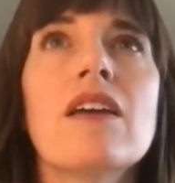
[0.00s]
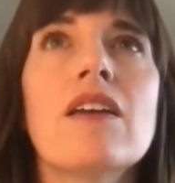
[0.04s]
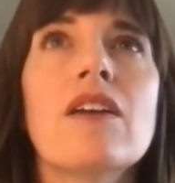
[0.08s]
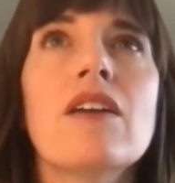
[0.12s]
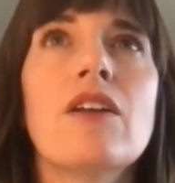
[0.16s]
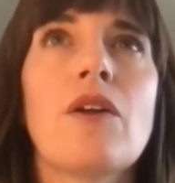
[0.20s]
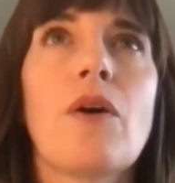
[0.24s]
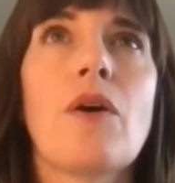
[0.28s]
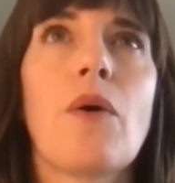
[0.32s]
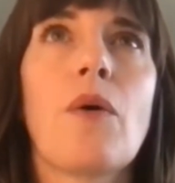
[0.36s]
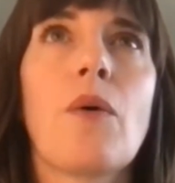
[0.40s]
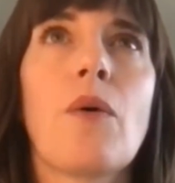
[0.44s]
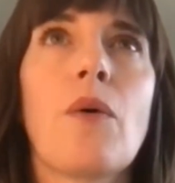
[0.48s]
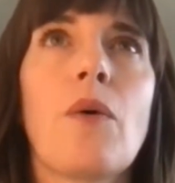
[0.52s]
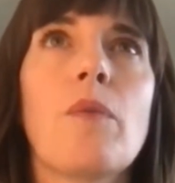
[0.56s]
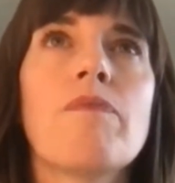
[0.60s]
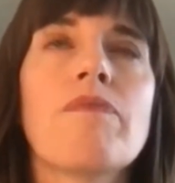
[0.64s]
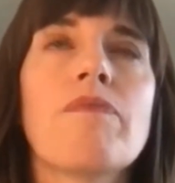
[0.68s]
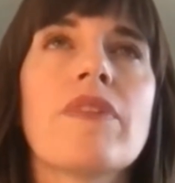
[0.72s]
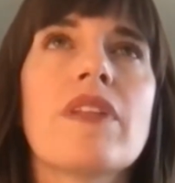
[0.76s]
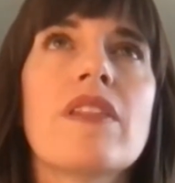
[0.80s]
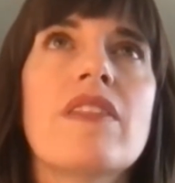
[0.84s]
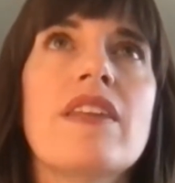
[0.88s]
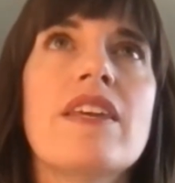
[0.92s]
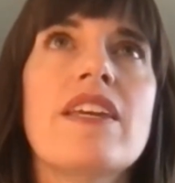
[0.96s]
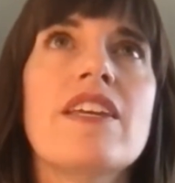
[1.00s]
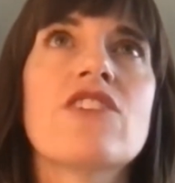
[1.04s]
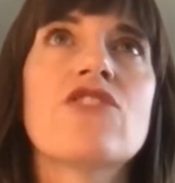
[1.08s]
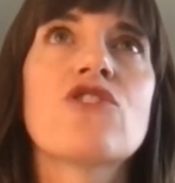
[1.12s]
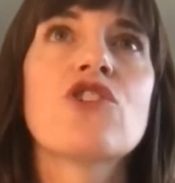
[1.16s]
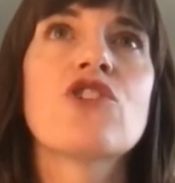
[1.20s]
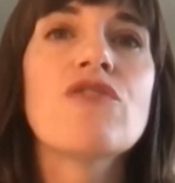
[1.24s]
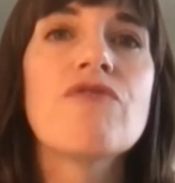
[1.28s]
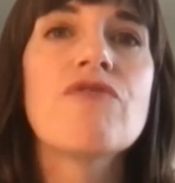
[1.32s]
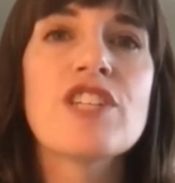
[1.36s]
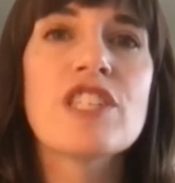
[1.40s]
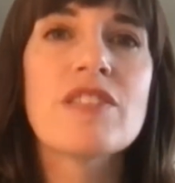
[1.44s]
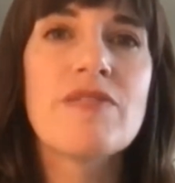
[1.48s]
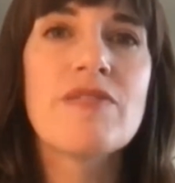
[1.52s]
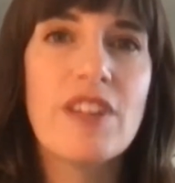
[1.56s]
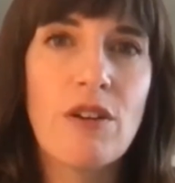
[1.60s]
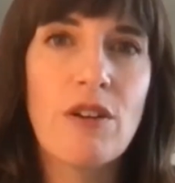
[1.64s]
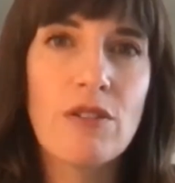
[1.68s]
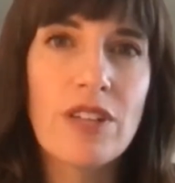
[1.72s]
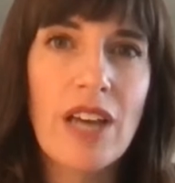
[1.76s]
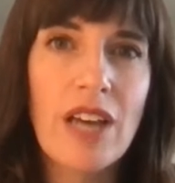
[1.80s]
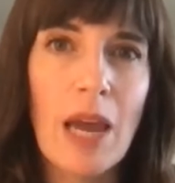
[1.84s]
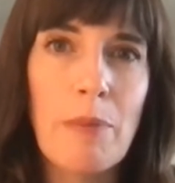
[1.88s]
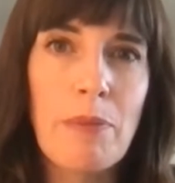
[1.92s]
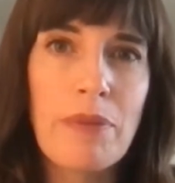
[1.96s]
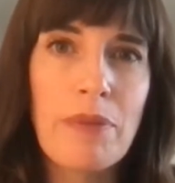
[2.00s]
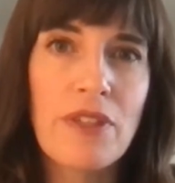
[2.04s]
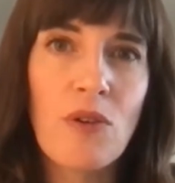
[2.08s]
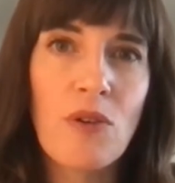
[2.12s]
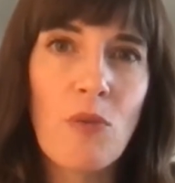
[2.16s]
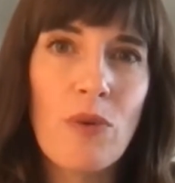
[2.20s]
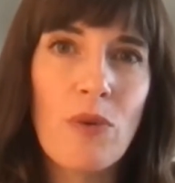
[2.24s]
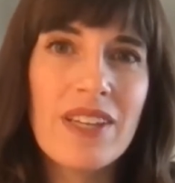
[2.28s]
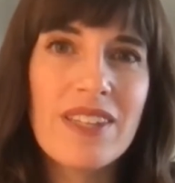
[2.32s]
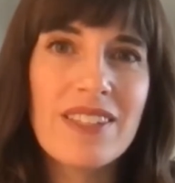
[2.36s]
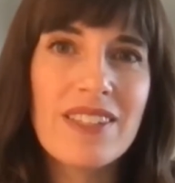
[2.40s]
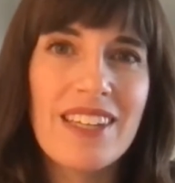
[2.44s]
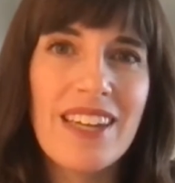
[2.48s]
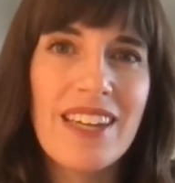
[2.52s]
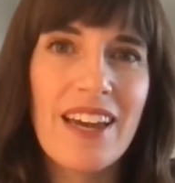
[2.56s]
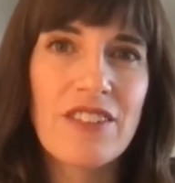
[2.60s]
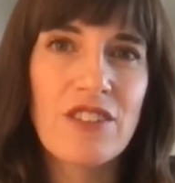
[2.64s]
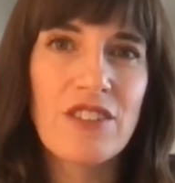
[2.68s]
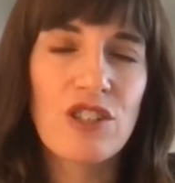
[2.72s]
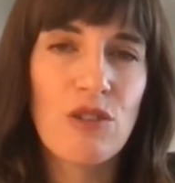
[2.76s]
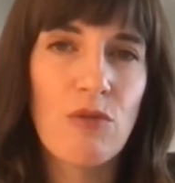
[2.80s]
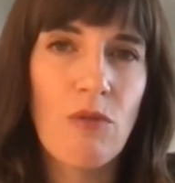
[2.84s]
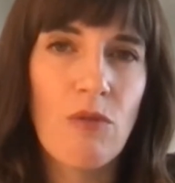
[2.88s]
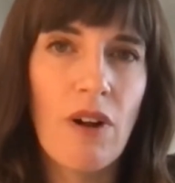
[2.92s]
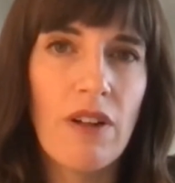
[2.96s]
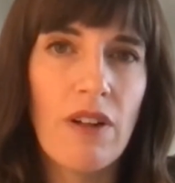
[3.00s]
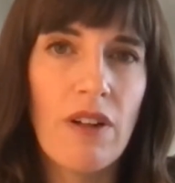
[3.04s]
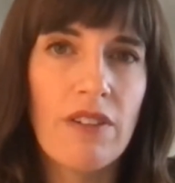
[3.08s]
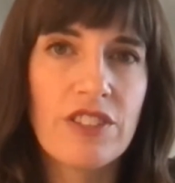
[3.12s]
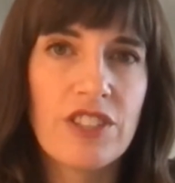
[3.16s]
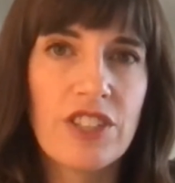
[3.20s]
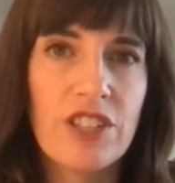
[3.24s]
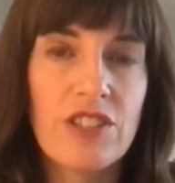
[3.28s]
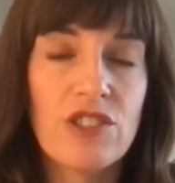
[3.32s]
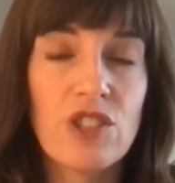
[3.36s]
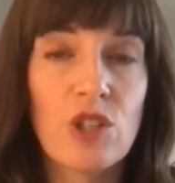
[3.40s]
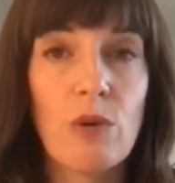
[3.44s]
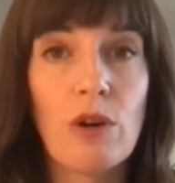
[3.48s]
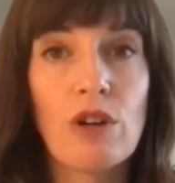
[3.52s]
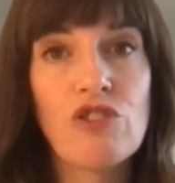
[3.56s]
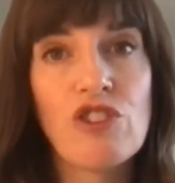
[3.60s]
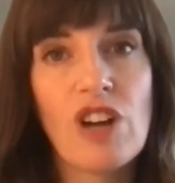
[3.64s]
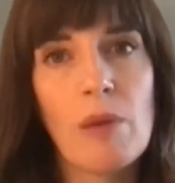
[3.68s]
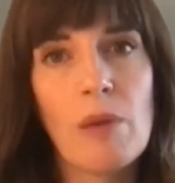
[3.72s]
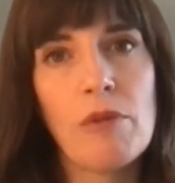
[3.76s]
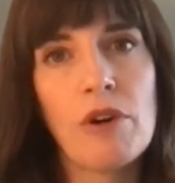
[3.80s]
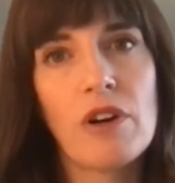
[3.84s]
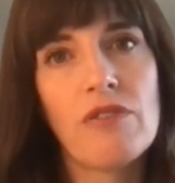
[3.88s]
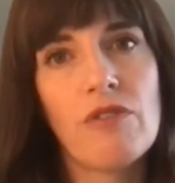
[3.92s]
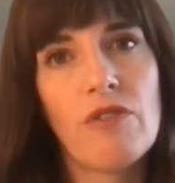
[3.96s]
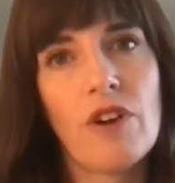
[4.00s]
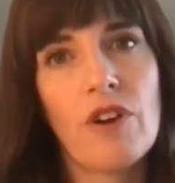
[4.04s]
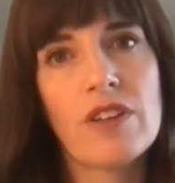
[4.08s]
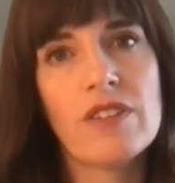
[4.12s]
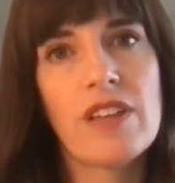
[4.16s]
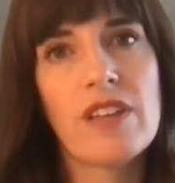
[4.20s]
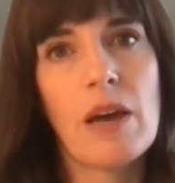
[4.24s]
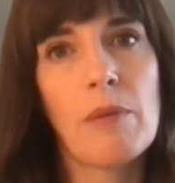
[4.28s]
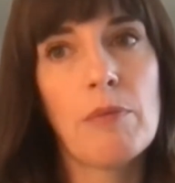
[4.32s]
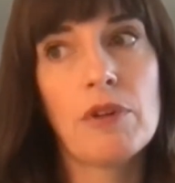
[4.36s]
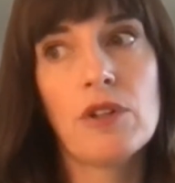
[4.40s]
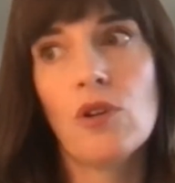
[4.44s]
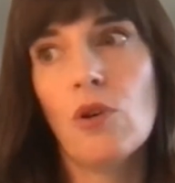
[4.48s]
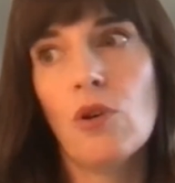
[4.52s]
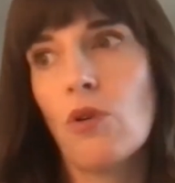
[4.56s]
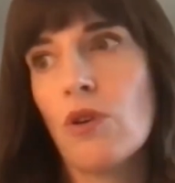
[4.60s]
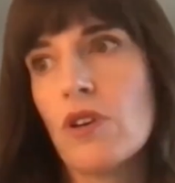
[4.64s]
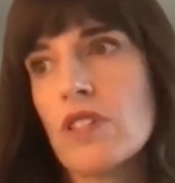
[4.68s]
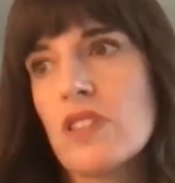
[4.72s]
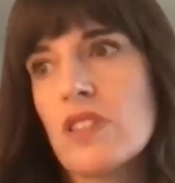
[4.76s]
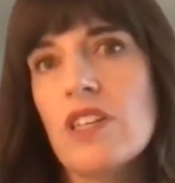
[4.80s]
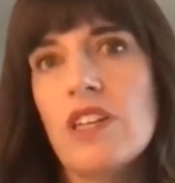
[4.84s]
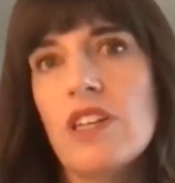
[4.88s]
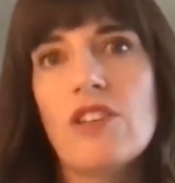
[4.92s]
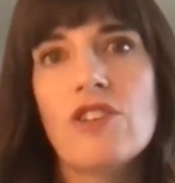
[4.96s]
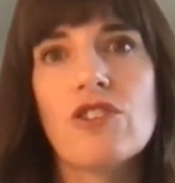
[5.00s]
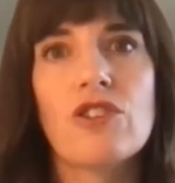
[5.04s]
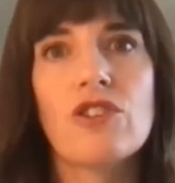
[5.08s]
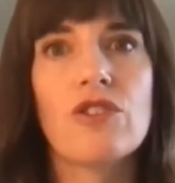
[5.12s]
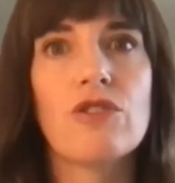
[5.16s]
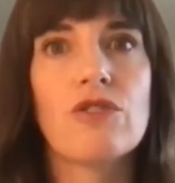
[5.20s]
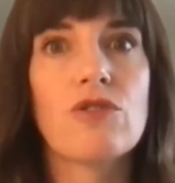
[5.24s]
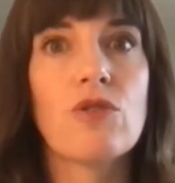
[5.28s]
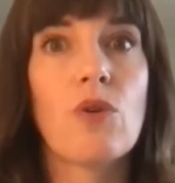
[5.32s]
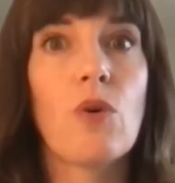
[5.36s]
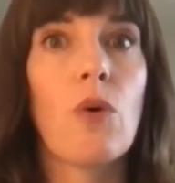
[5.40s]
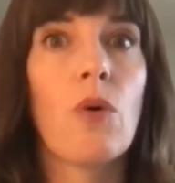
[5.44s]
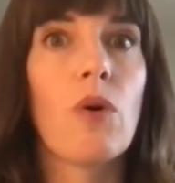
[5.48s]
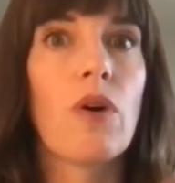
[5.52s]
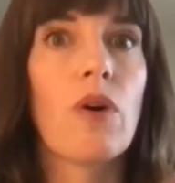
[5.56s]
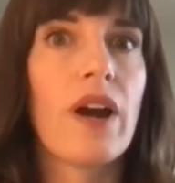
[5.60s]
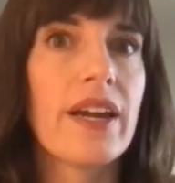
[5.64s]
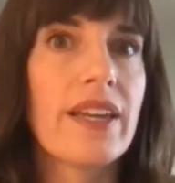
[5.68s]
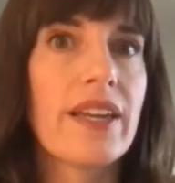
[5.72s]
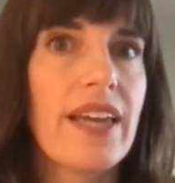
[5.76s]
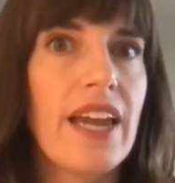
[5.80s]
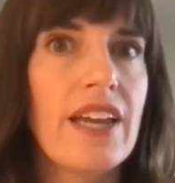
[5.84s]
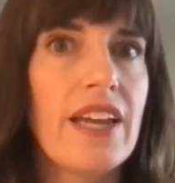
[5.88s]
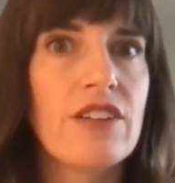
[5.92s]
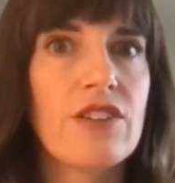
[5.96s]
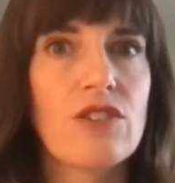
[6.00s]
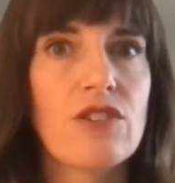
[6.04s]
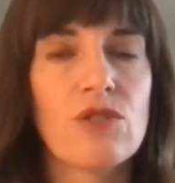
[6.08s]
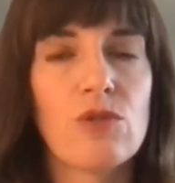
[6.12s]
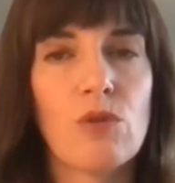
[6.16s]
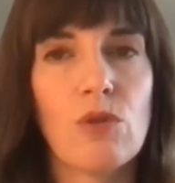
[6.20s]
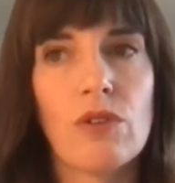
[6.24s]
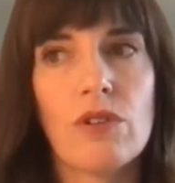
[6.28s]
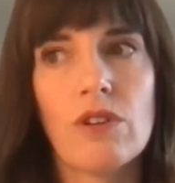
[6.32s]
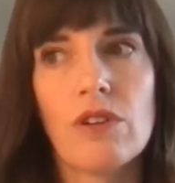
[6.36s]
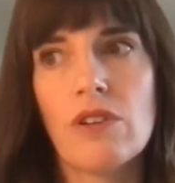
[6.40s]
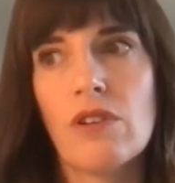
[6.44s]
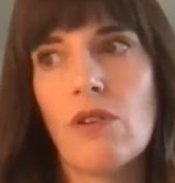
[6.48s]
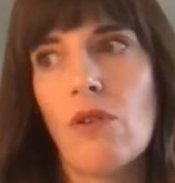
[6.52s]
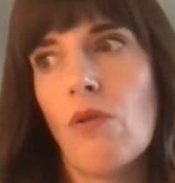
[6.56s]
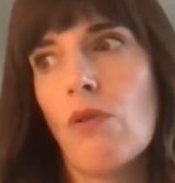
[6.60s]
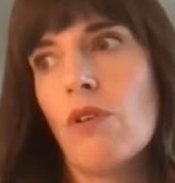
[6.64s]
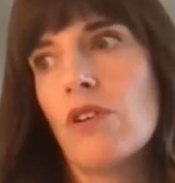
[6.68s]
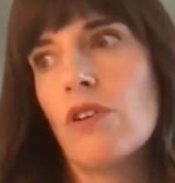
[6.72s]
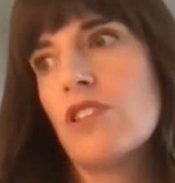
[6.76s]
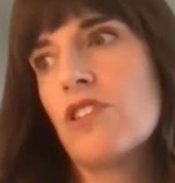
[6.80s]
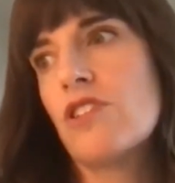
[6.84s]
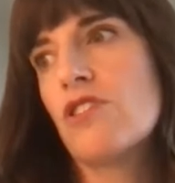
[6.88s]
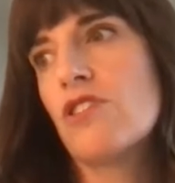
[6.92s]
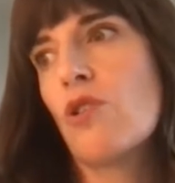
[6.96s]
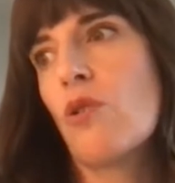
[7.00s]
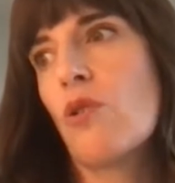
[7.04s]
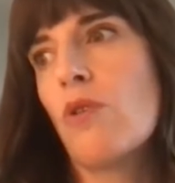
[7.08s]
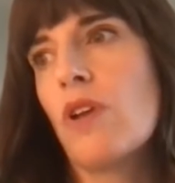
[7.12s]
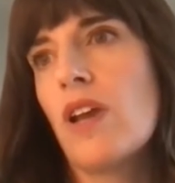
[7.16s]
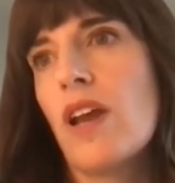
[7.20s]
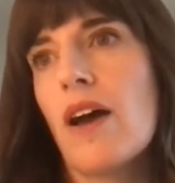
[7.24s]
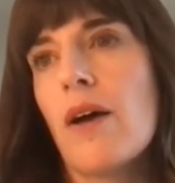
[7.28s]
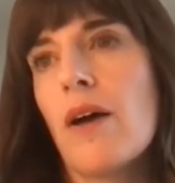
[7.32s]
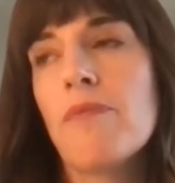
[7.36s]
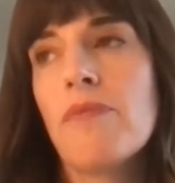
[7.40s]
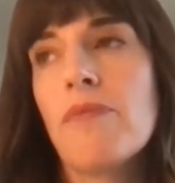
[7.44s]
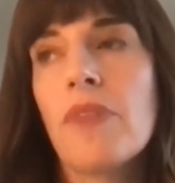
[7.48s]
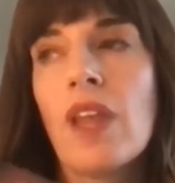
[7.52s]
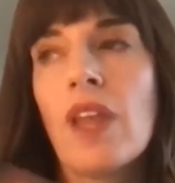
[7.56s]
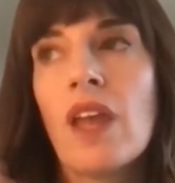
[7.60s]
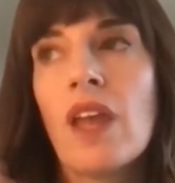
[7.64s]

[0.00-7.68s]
you know, the surface phenotype that we see as a neurologist, so a tremor, for example, or seizures, or a gait disorder, or dystonia,